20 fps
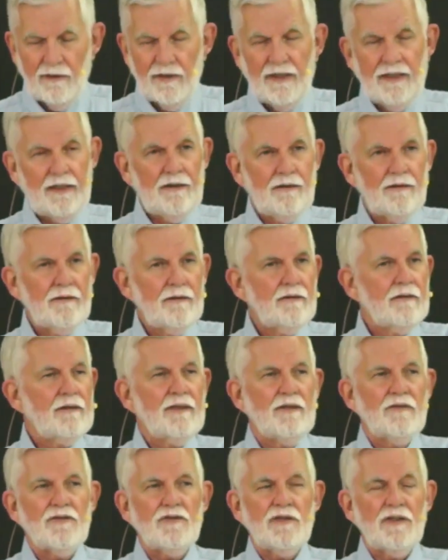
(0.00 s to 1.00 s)
Wow.
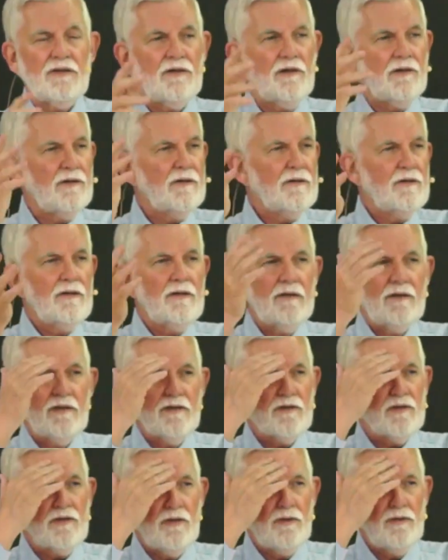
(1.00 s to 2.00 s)
Consider
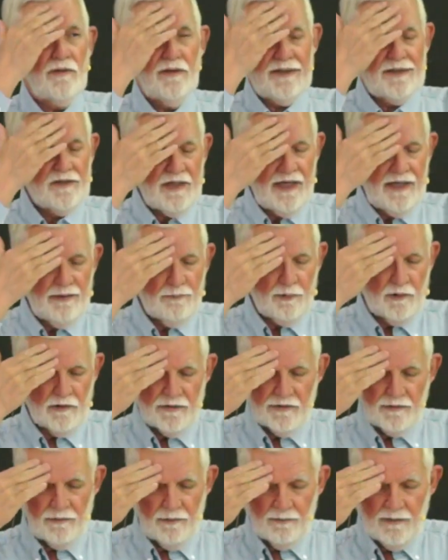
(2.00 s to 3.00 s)
just two
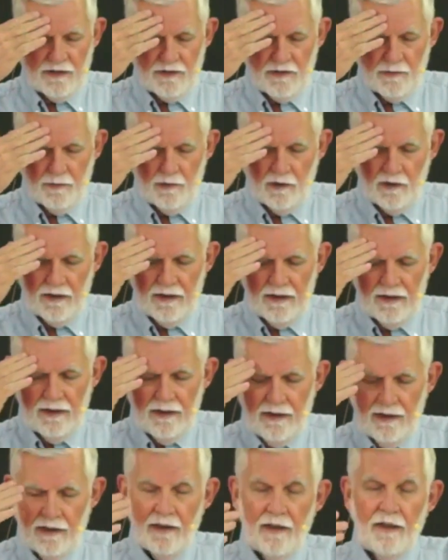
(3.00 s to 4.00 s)
examples from this book.
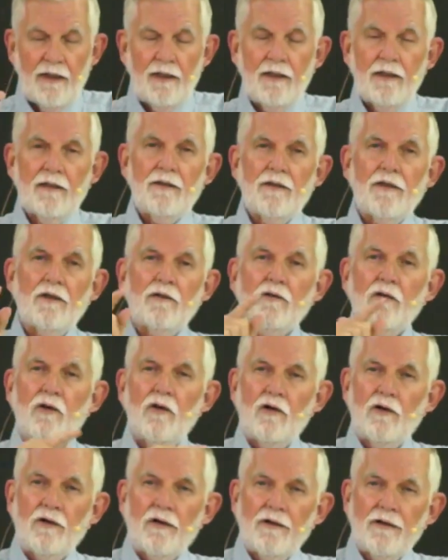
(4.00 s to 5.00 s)
The
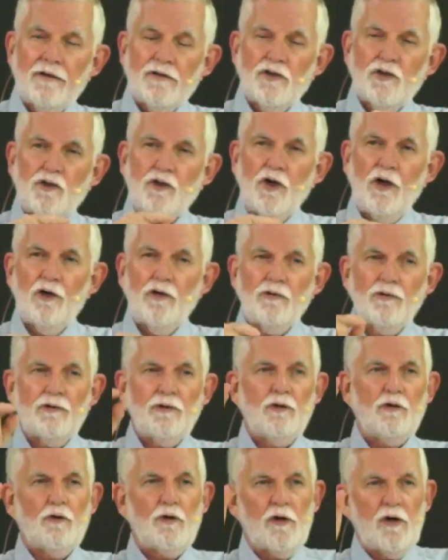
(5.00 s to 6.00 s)
Lord
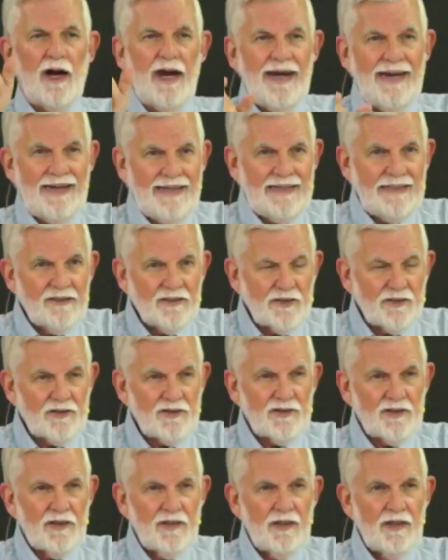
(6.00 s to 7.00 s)
showed
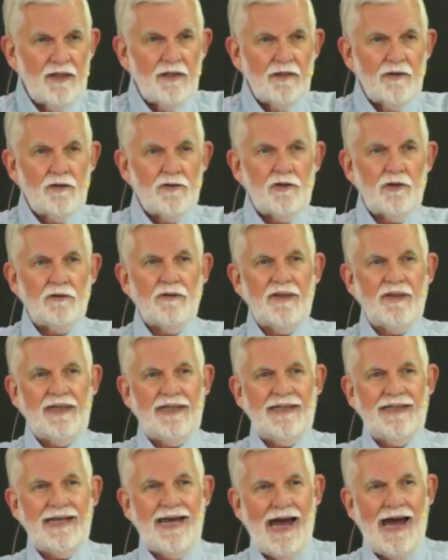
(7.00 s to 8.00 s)
grace to
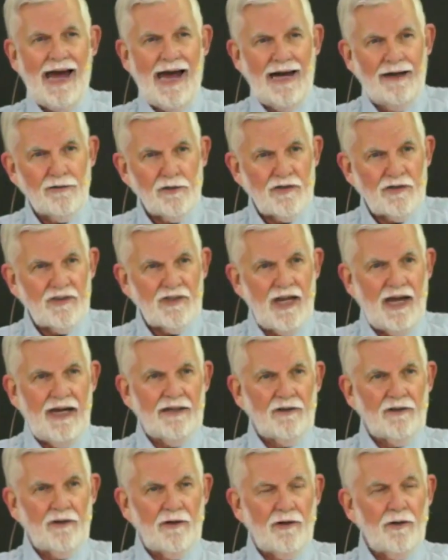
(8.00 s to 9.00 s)
the
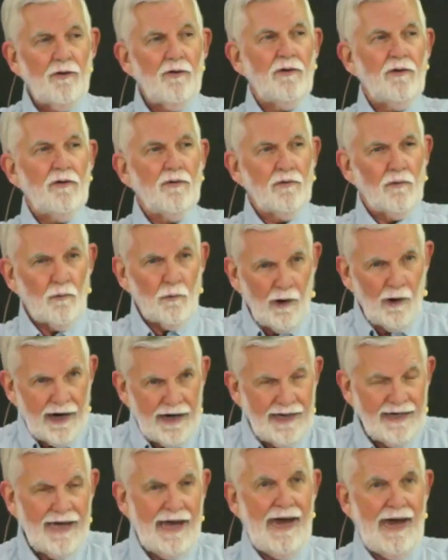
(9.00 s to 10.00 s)
outsider
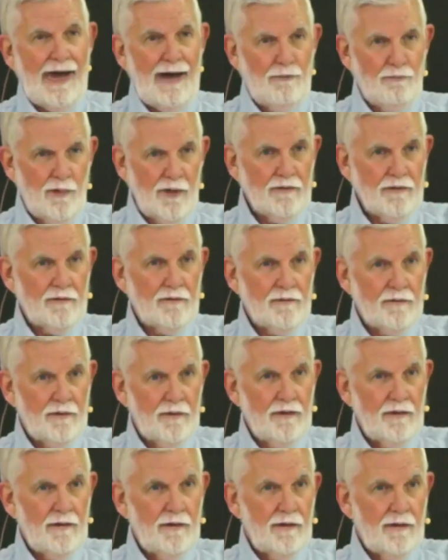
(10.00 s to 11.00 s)
Rahab.
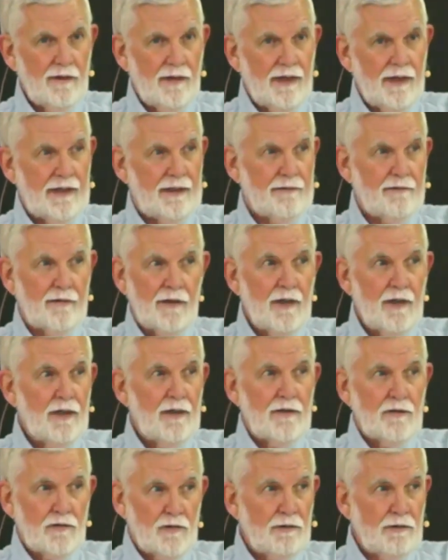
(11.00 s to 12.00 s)
And
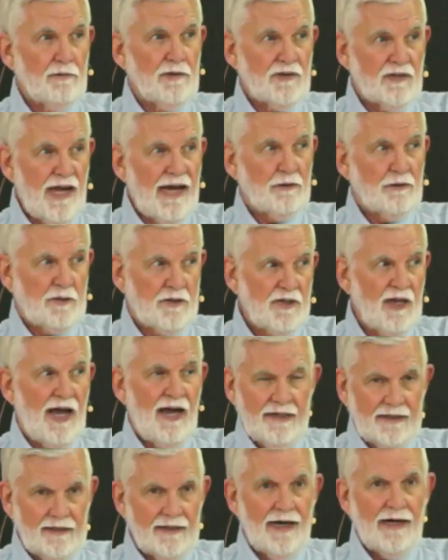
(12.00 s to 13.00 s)
she was
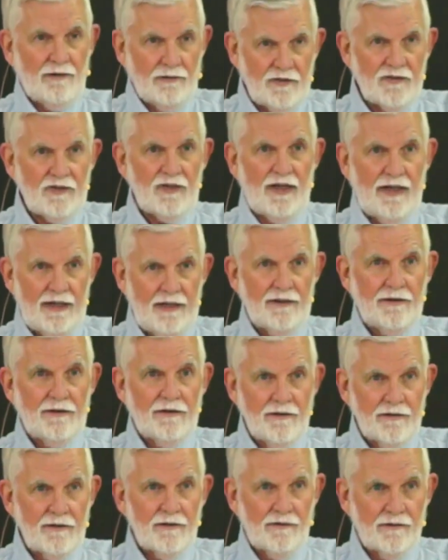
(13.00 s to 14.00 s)
outside,
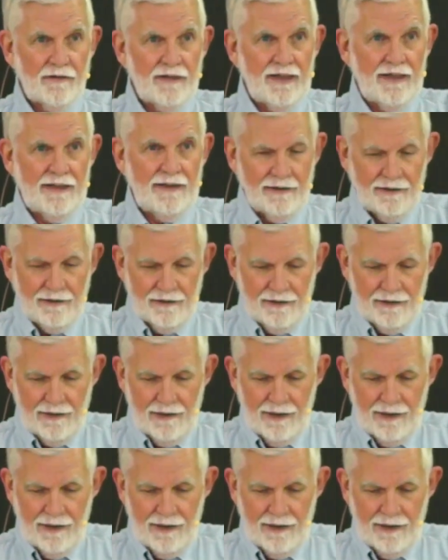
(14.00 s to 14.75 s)
outside, okay?